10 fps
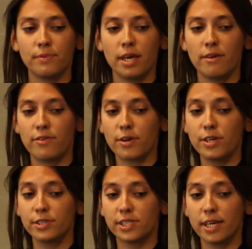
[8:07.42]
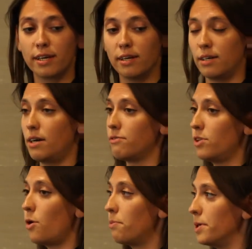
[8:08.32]
if you're using a
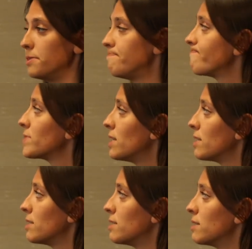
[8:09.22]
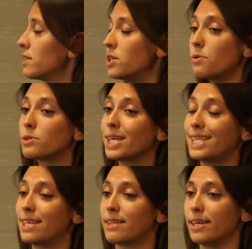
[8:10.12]
flowable, you won't get
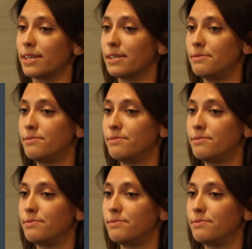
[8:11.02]
anything